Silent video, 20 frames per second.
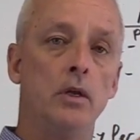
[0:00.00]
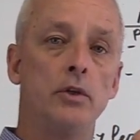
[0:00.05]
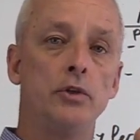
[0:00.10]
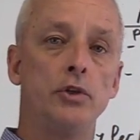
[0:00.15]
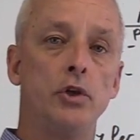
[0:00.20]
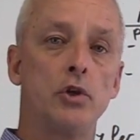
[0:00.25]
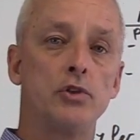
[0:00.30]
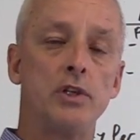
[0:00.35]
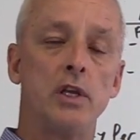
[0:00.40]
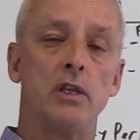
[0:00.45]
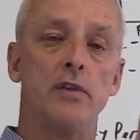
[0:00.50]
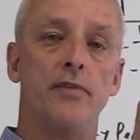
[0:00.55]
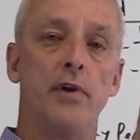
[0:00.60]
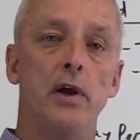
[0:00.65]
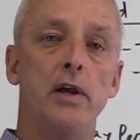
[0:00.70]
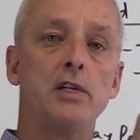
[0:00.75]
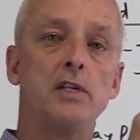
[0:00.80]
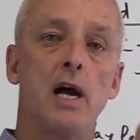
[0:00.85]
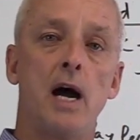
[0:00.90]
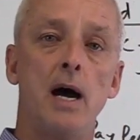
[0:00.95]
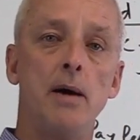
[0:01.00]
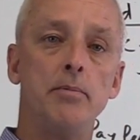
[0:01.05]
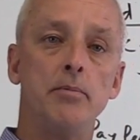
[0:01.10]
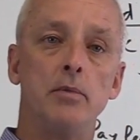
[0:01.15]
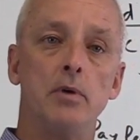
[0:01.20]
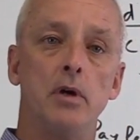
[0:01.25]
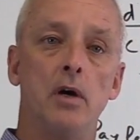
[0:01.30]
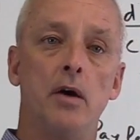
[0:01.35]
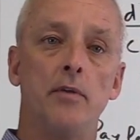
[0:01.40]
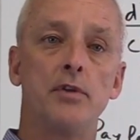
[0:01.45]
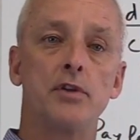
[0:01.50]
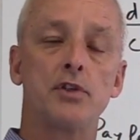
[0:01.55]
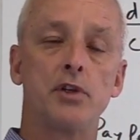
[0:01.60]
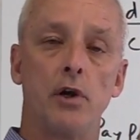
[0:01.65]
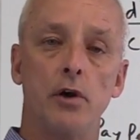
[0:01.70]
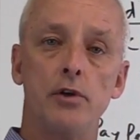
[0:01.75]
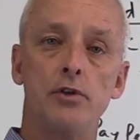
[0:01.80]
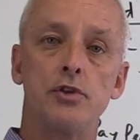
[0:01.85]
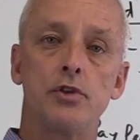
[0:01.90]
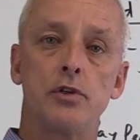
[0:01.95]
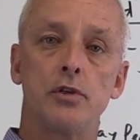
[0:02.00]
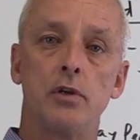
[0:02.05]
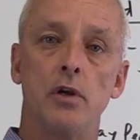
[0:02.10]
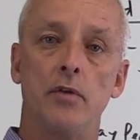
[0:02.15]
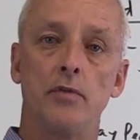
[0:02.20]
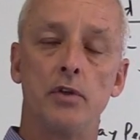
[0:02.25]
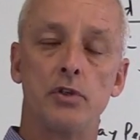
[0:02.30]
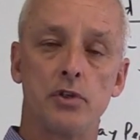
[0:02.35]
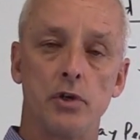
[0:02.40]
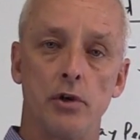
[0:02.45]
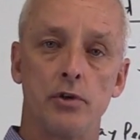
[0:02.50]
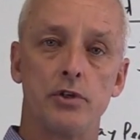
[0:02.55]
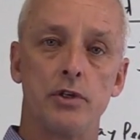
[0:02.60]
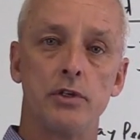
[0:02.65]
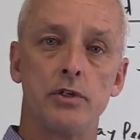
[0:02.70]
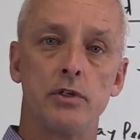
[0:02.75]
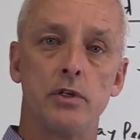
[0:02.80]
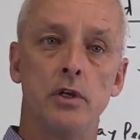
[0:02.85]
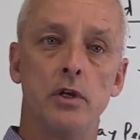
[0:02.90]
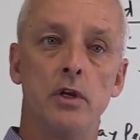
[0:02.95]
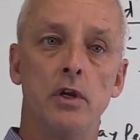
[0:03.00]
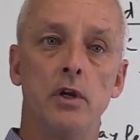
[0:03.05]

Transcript: usually at the very top of the searches,